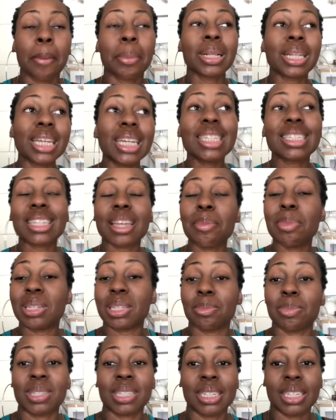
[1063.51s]
Please give me
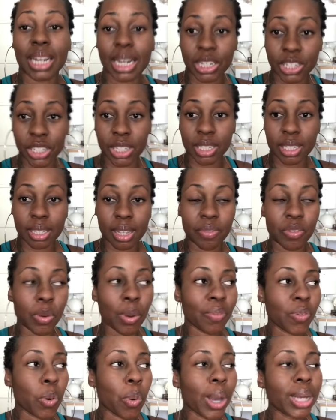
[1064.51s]
some suggestions. If you
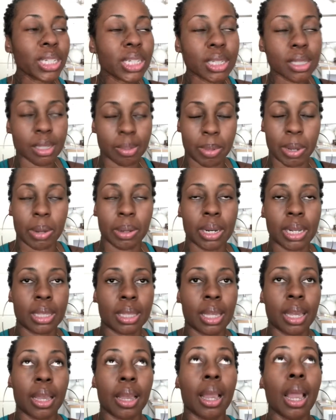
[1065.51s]
have questions about
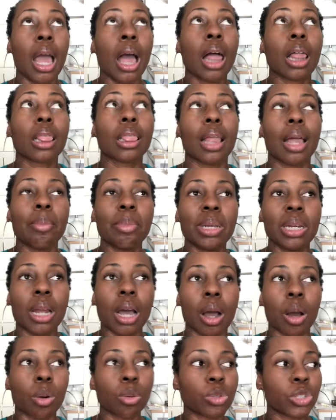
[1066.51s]
anything, let me
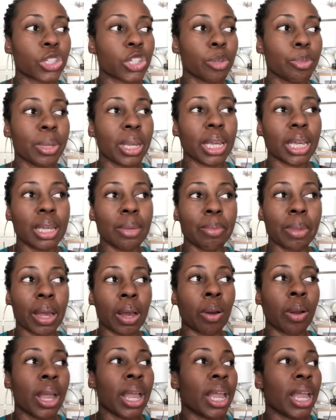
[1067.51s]
know. Shoot me an email.